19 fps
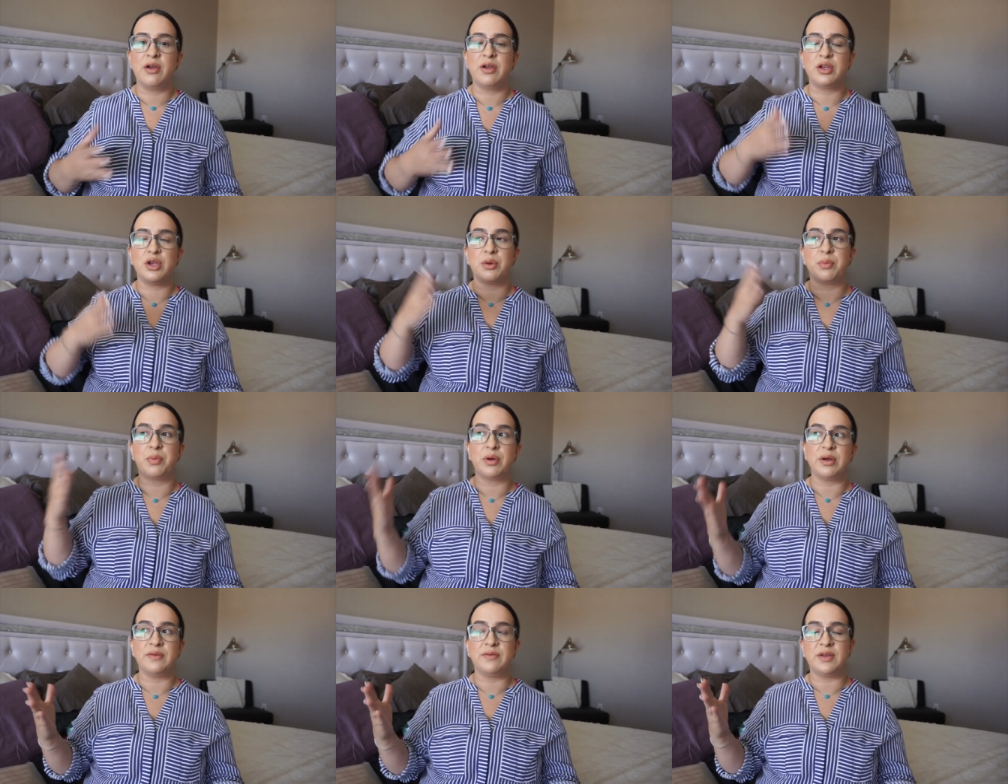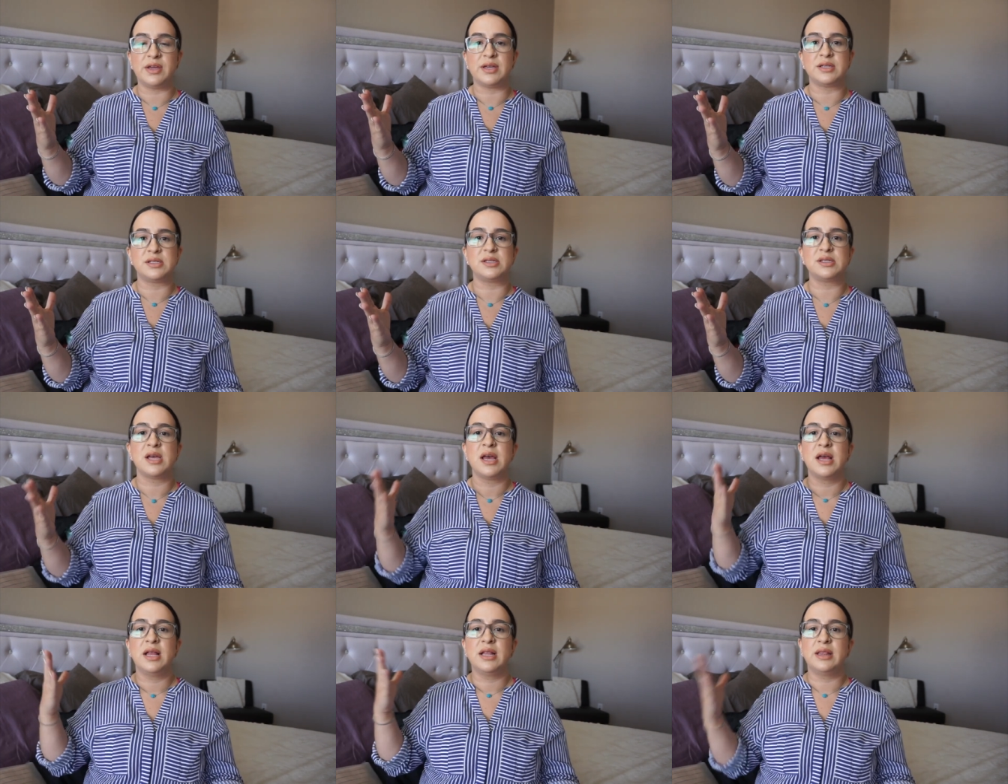your previous
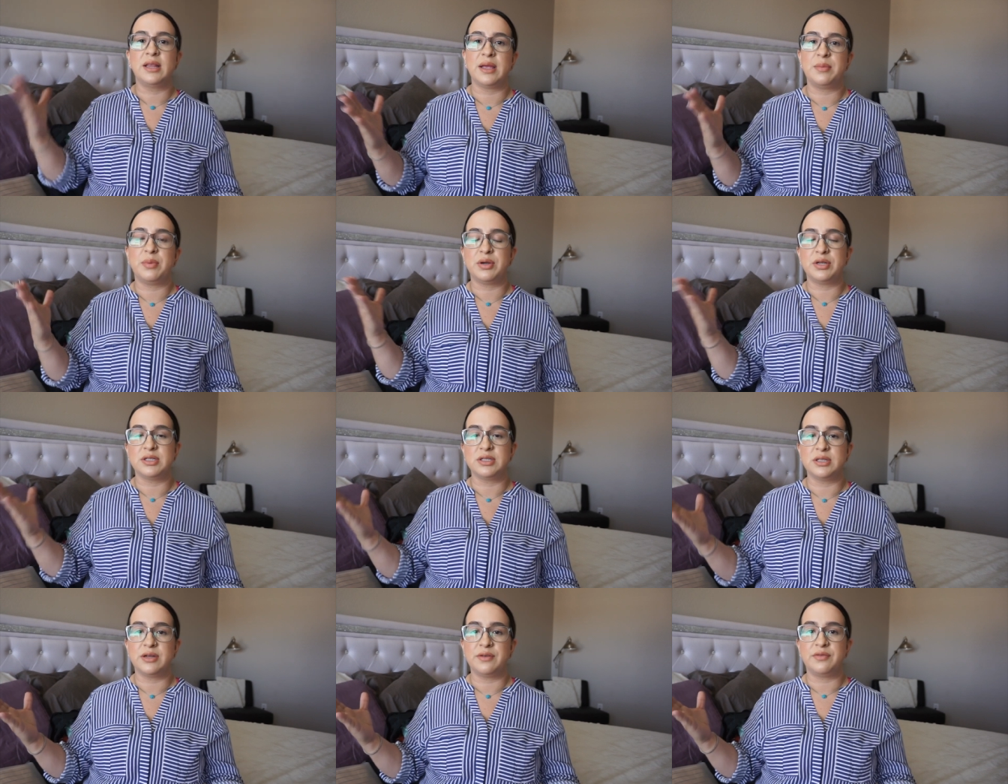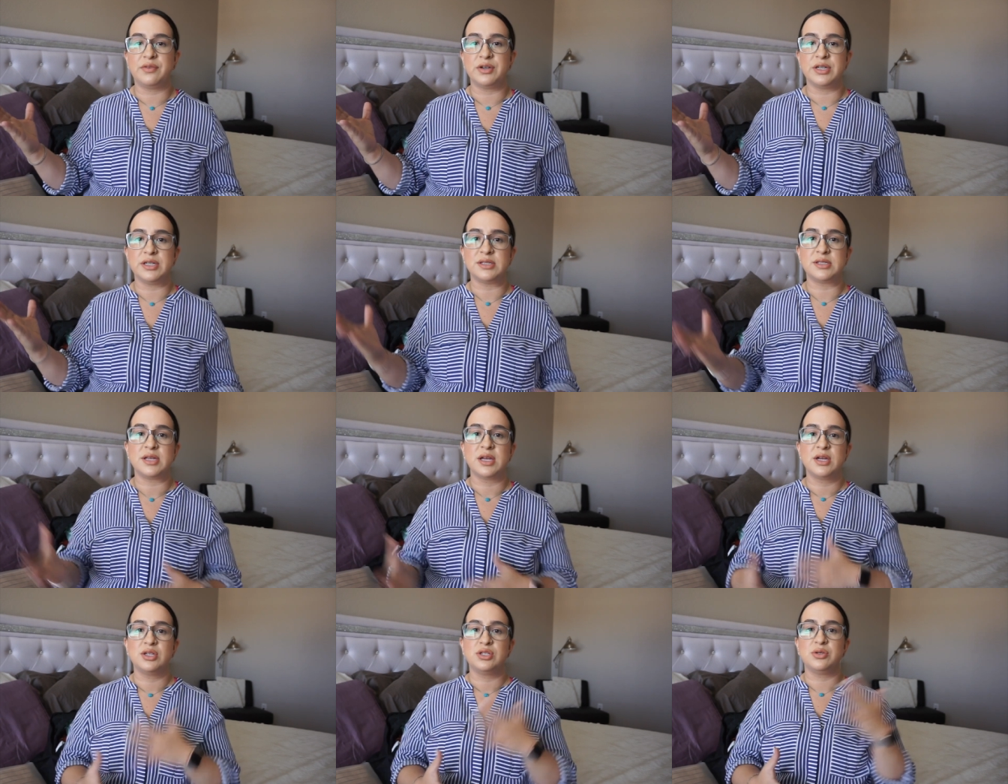labor and deliveries,
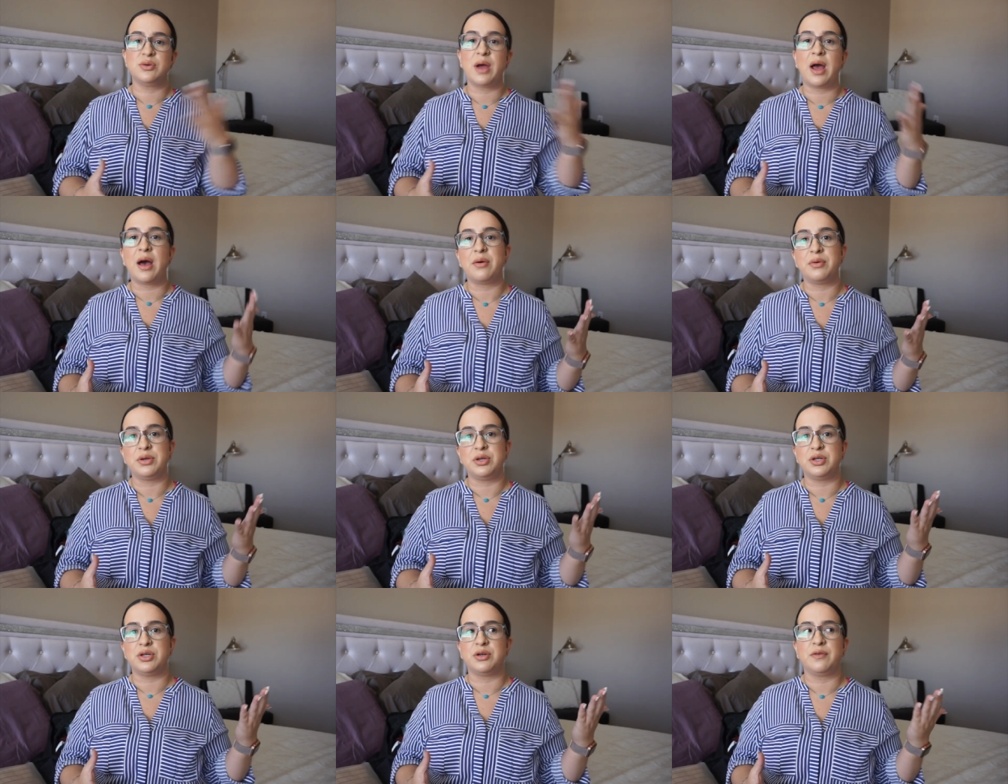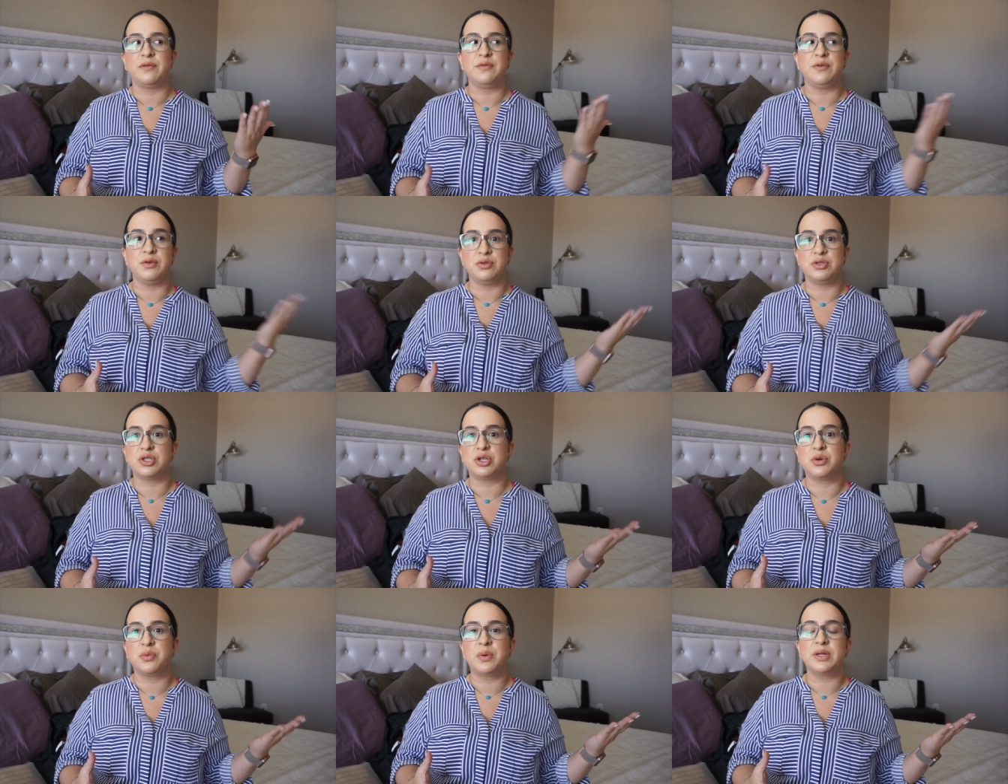to how your
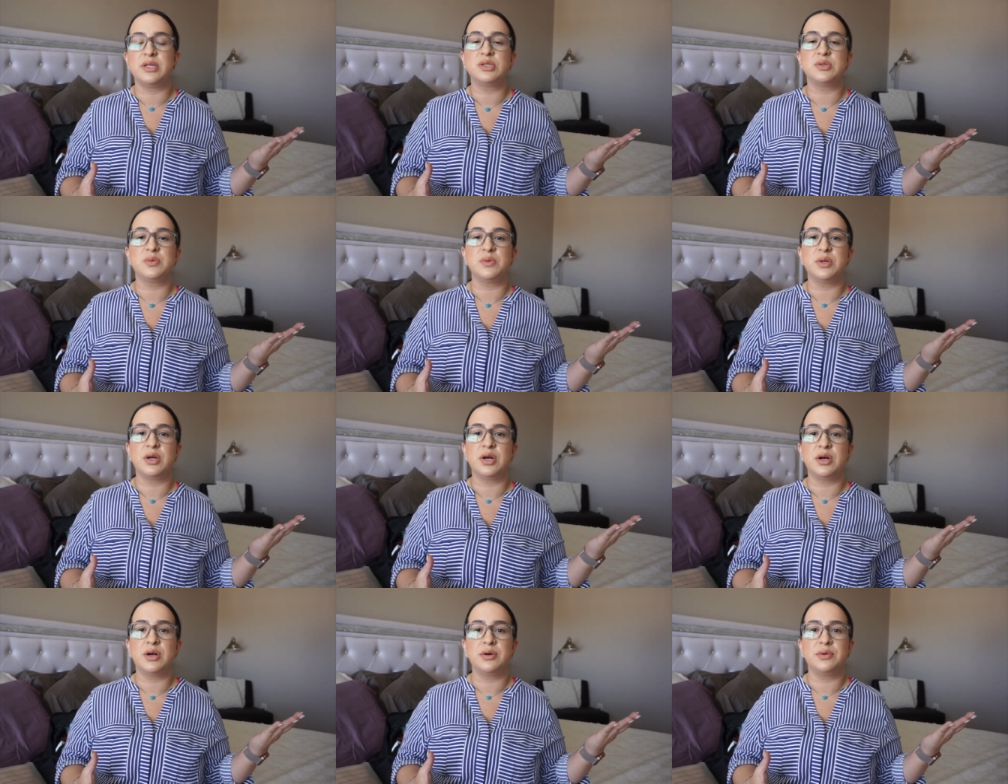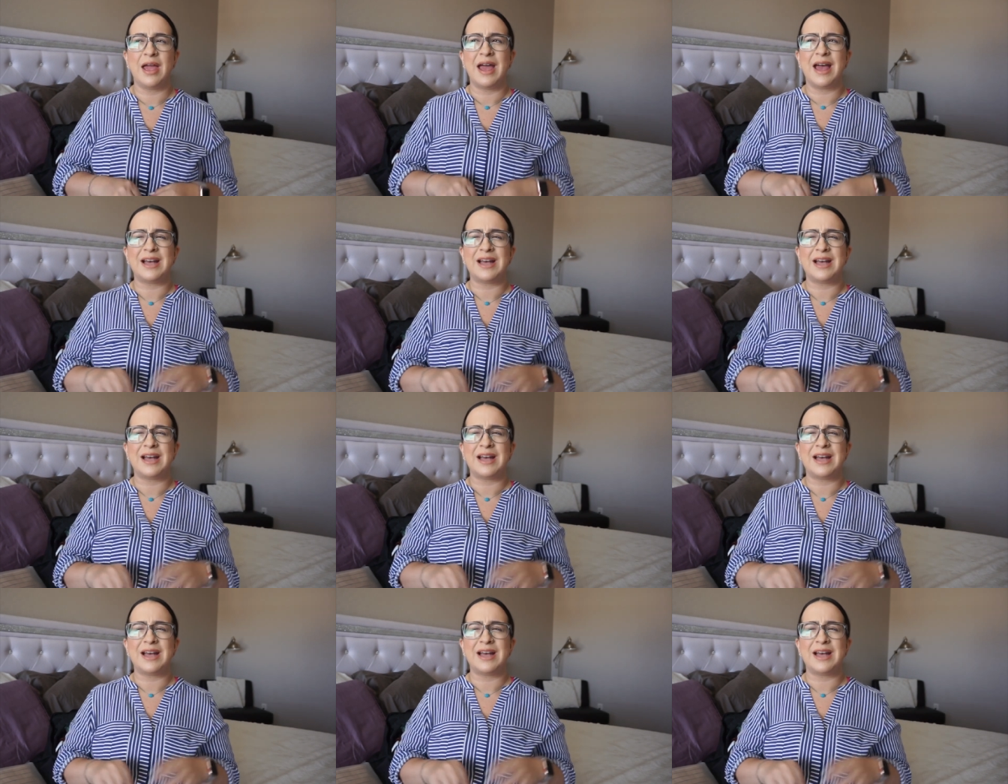future ones will go.